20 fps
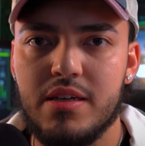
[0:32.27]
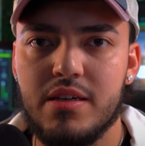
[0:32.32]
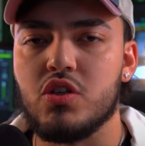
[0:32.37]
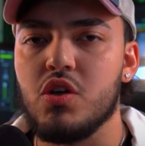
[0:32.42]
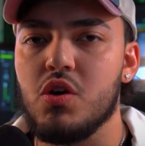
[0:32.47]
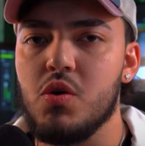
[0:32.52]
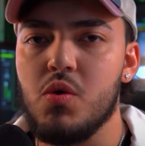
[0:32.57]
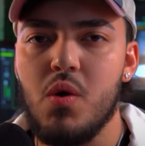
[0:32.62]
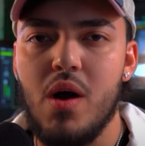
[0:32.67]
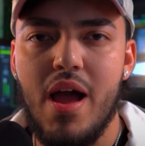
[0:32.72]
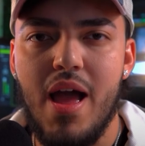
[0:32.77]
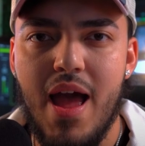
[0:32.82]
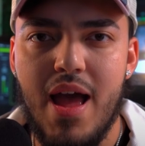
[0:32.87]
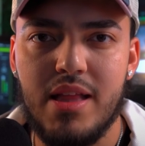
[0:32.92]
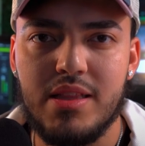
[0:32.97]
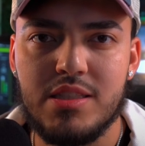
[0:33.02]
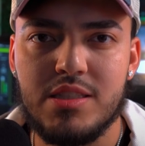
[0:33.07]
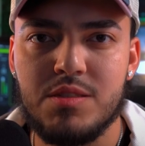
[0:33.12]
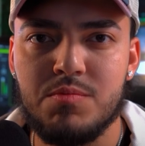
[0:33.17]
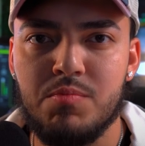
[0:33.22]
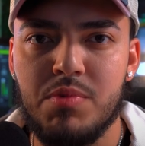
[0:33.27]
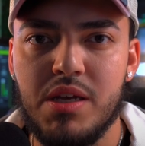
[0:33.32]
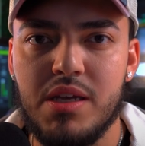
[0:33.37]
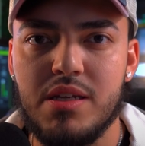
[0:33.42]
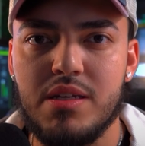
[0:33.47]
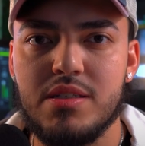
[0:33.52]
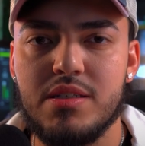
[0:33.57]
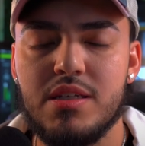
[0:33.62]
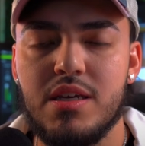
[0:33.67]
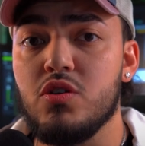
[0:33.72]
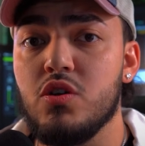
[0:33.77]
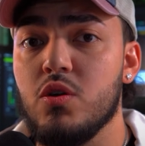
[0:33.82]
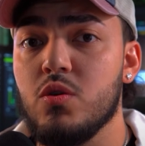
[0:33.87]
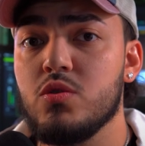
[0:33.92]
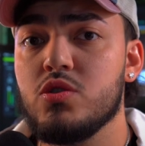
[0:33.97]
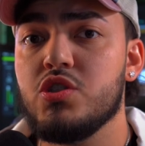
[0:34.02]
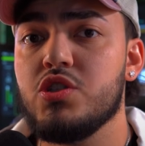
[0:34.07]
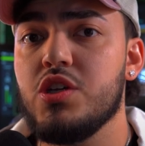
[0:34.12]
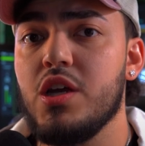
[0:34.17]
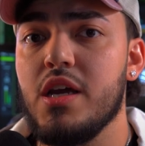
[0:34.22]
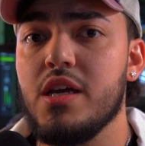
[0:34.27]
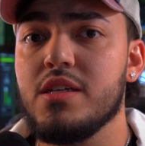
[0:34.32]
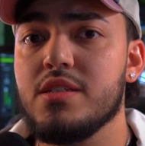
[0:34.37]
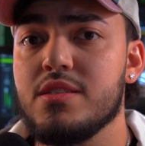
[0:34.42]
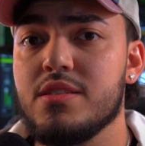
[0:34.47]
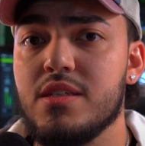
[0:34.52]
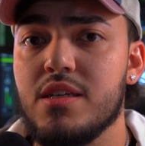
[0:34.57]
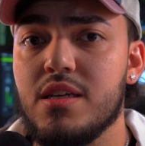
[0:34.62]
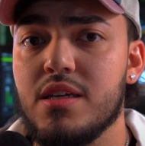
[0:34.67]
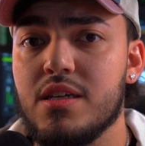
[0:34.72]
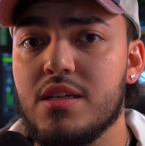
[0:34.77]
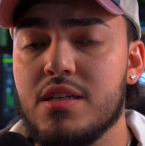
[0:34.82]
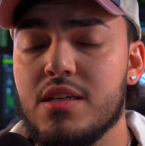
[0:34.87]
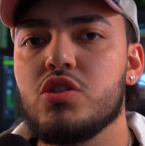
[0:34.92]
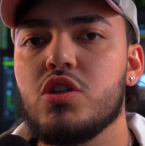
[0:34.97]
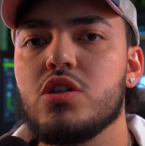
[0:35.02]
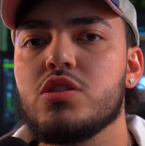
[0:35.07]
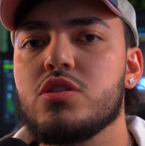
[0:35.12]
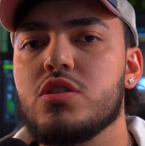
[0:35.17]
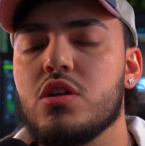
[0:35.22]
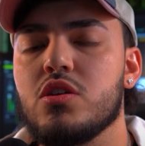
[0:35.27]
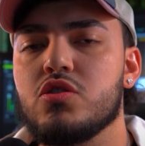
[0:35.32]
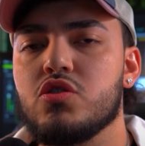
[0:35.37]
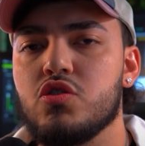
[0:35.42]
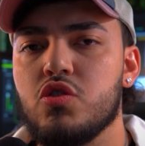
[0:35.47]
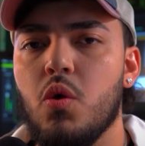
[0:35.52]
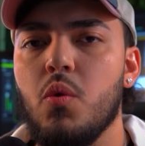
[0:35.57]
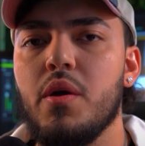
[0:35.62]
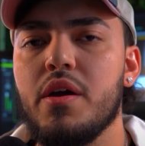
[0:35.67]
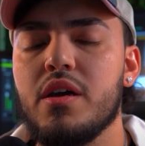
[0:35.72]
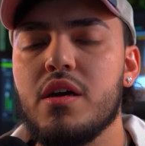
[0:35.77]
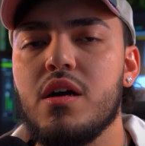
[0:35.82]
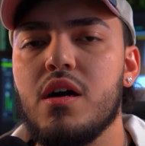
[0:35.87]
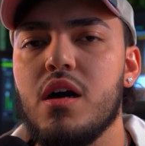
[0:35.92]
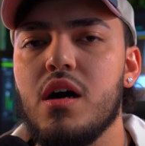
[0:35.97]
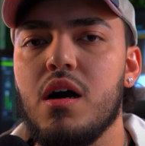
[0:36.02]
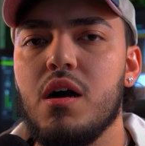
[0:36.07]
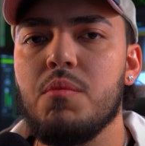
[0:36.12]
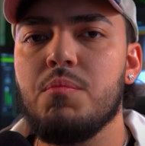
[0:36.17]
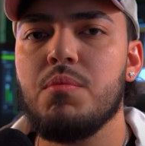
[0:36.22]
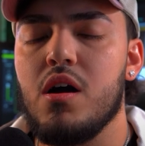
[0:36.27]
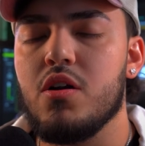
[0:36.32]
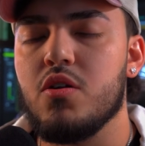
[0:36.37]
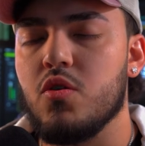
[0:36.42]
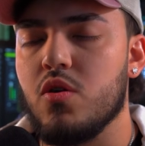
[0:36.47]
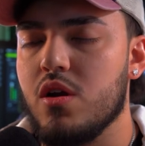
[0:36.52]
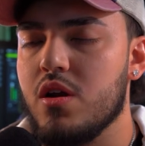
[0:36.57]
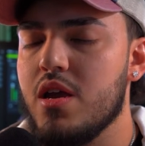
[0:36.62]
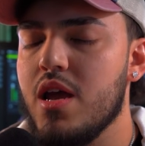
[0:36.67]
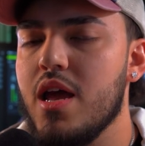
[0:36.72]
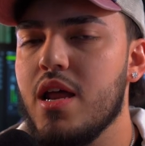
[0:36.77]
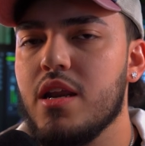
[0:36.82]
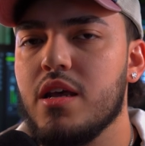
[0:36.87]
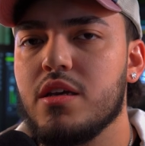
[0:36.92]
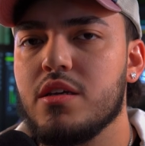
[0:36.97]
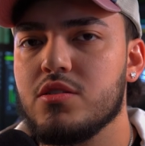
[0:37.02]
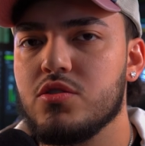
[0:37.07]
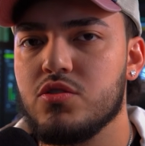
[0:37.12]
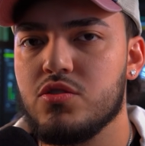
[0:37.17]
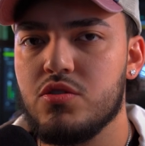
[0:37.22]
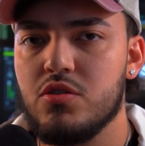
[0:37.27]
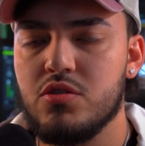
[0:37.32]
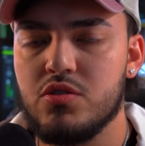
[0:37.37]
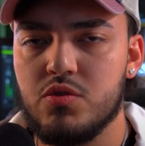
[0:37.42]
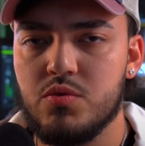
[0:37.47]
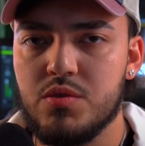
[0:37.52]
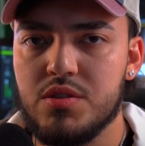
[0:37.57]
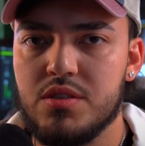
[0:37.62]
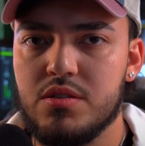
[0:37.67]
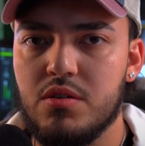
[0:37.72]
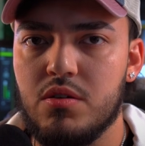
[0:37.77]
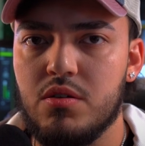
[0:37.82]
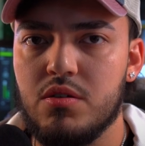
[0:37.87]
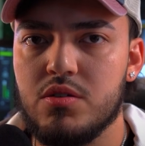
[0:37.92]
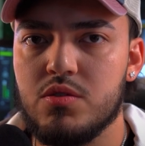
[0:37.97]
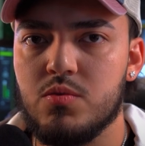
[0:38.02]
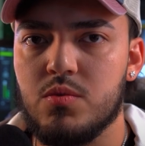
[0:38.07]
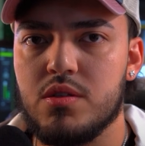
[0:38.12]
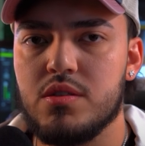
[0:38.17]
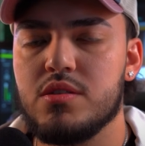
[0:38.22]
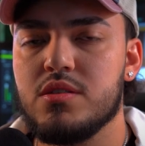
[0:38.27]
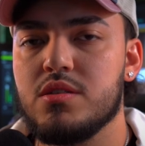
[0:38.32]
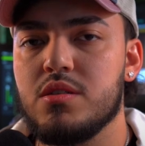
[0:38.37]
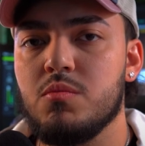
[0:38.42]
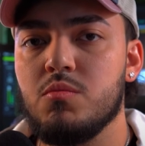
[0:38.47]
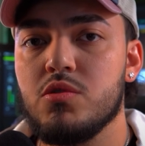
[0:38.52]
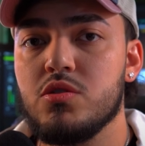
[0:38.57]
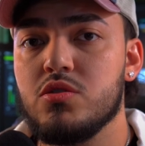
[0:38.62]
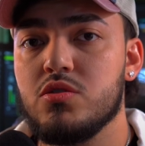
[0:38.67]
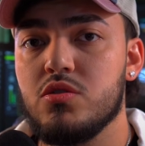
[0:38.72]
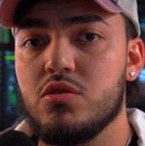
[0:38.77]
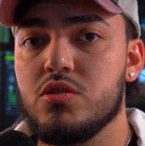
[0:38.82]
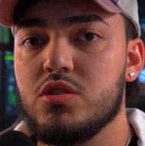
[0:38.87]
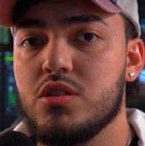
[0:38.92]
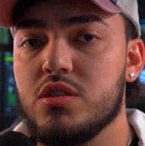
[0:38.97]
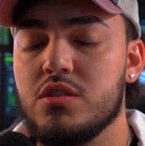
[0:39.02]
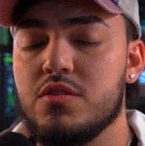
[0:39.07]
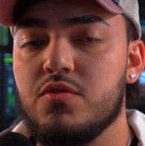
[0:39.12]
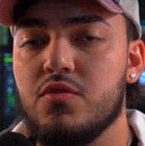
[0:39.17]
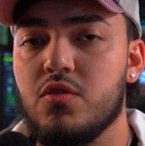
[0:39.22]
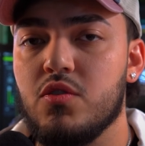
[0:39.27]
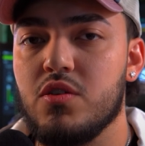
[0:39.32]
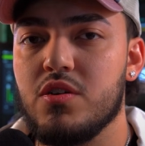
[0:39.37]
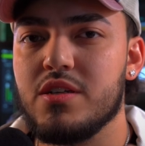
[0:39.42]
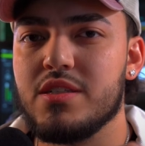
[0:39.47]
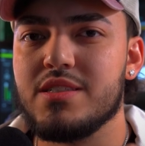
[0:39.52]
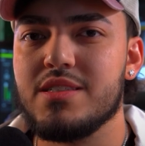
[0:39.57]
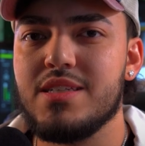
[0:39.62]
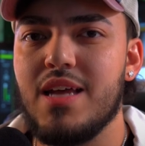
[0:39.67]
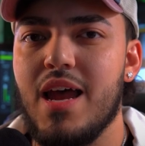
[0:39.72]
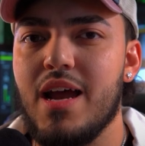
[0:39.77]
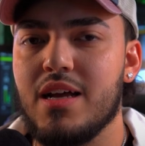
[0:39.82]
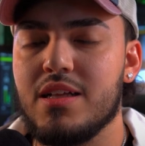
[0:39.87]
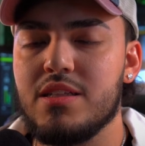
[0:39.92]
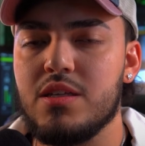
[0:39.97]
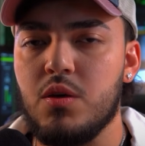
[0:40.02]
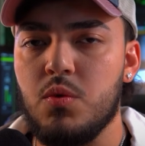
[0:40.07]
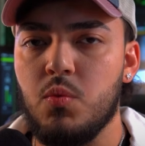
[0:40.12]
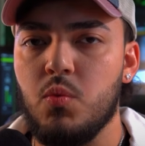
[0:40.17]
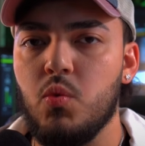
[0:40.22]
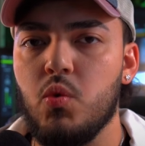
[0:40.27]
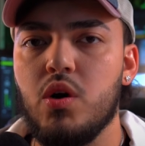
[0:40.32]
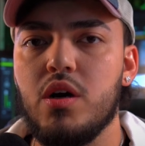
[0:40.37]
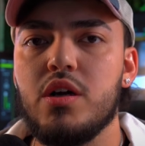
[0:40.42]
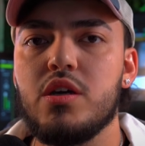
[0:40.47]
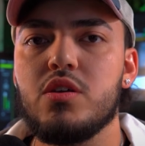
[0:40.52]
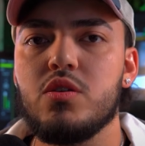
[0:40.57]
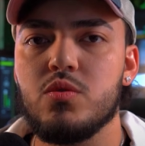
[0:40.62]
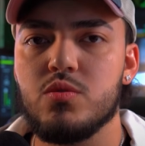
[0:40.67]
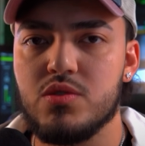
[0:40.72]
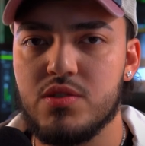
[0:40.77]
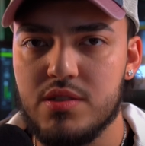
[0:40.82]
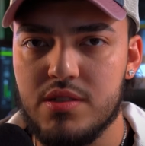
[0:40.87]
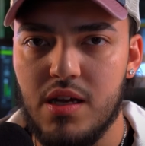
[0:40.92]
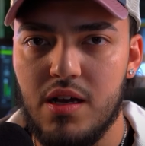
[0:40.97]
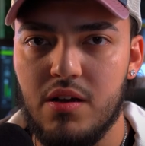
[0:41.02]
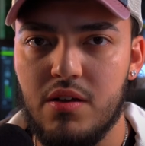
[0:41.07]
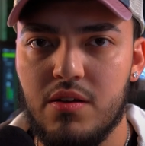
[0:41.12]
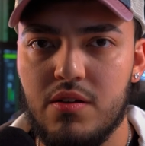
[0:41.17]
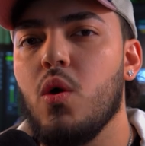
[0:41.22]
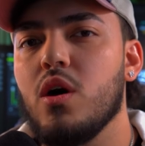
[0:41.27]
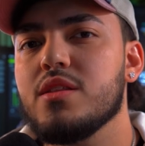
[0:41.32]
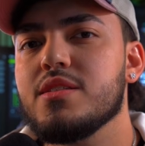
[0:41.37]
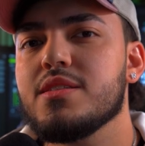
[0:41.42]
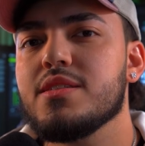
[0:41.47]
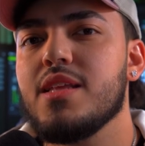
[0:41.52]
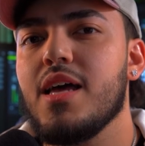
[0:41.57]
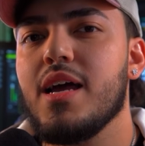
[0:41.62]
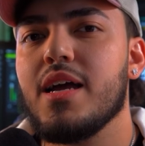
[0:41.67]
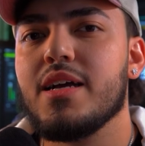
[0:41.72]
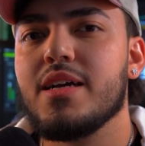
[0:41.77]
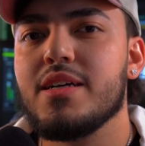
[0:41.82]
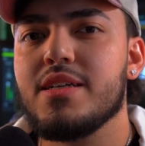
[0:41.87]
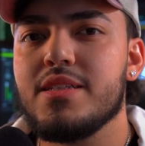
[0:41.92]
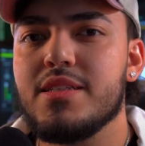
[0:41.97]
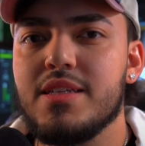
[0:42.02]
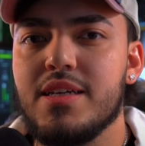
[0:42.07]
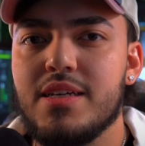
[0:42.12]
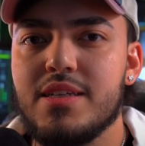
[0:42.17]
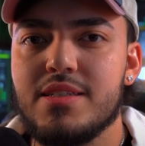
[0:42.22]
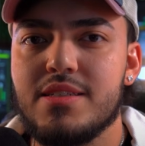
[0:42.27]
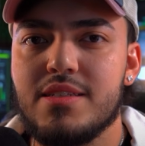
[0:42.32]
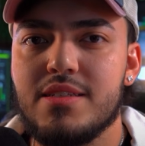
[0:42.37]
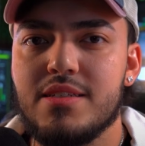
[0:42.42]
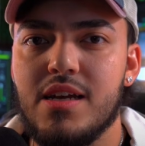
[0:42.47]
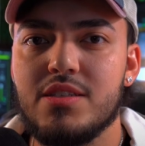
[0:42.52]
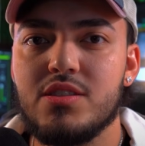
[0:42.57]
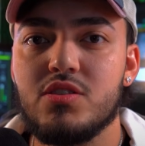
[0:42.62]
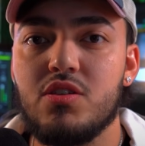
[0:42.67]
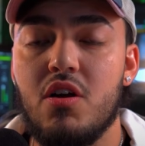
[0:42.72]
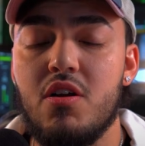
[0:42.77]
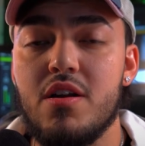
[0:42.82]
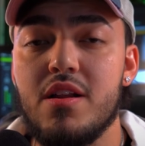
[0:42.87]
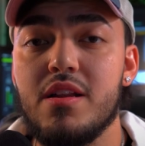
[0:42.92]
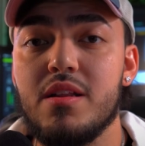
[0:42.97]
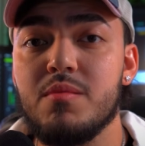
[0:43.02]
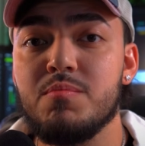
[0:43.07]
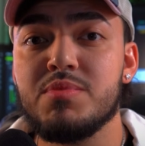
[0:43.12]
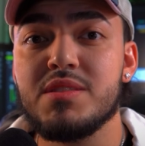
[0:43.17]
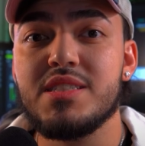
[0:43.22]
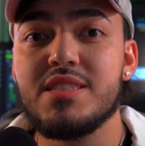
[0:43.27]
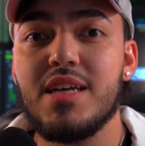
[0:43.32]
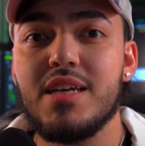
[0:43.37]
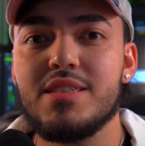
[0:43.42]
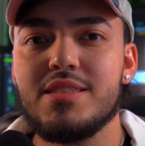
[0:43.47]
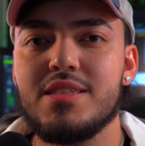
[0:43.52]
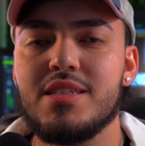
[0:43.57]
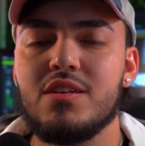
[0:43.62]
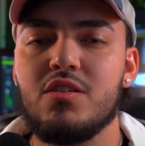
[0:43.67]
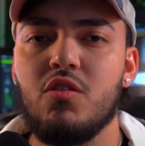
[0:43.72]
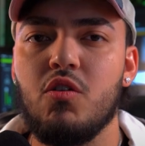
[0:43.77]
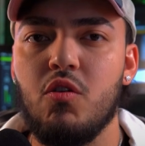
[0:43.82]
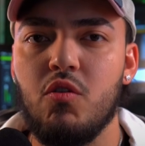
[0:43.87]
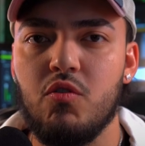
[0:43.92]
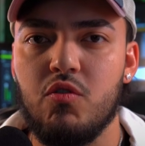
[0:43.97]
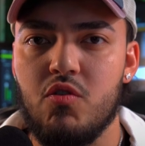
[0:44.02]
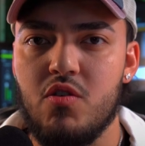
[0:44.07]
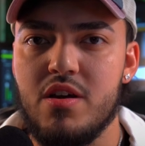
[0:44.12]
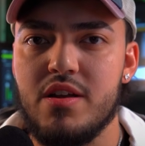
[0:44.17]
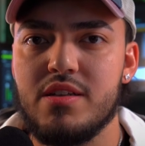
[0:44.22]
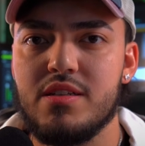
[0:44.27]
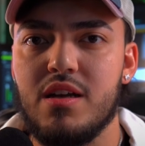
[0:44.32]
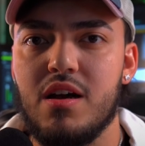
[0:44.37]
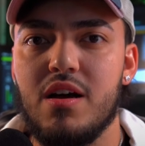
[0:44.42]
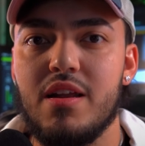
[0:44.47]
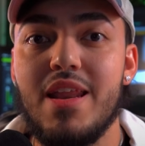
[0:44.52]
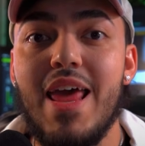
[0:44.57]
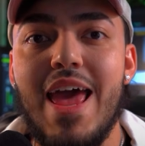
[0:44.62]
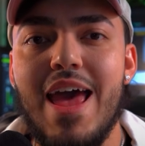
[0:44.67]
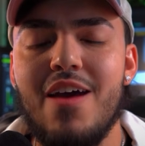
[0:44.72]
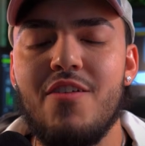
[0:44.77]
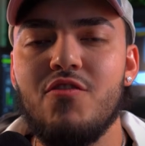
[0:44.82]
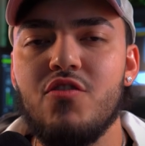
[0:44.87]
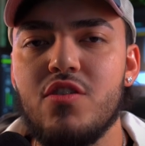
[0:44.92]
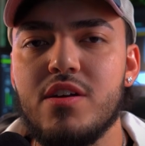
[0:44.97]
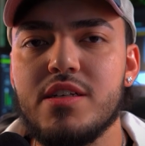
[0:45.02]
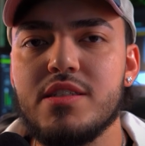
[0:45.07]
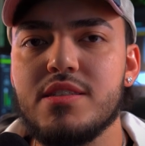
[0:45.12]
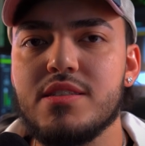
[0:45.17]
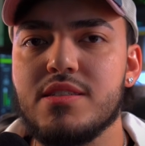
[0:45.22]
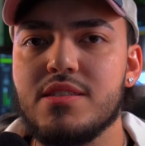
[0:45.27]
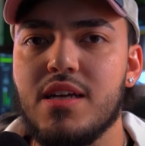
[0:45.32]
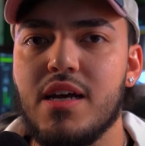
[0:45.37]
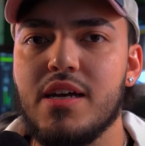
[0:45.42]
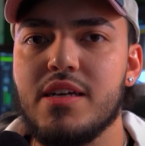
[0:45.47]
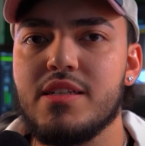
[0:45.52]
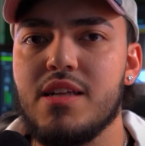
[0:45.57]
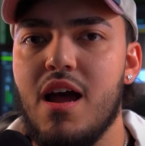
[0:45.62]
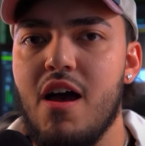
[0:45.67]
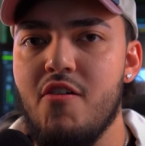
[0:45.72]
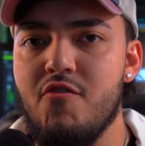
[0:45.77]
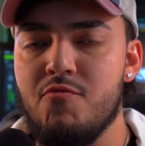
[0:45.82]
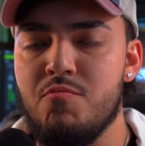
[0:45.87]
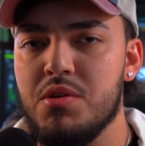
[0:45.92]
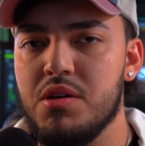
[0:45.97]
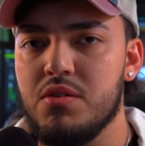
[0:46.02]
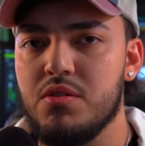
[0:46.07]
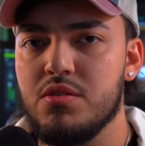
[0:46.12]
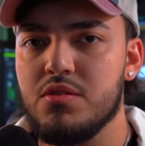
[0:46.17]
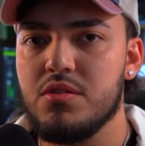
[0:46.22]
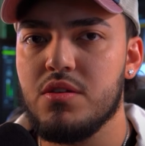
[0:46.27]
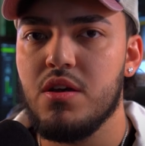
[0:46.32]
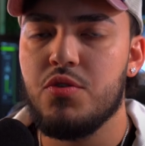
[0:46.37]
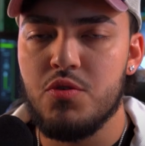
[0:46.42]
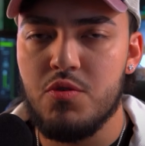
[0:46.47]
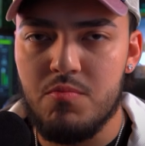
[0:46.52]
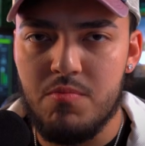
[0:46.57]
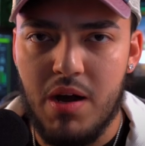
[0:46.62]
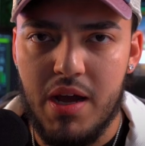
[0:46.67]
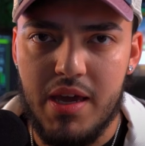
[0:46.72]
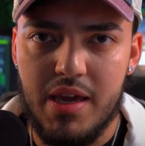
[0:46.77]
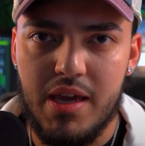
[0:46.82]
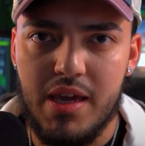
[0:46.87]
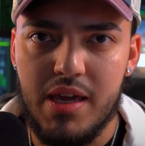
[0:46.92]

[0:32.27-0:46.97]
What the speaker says: No ad spend, no chasing, just showing up on organic search results when someone searches for exactly what you sell. Once that clicked, I started obsessing over it on every site I've built through my